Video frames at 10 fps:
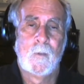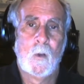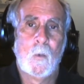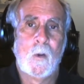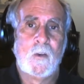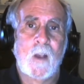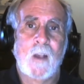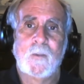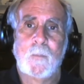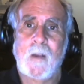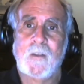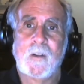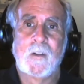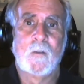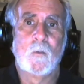who had just
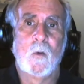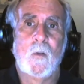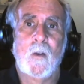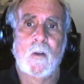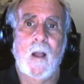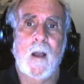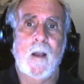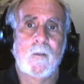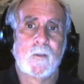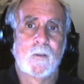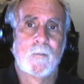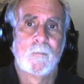basically ruined their lives.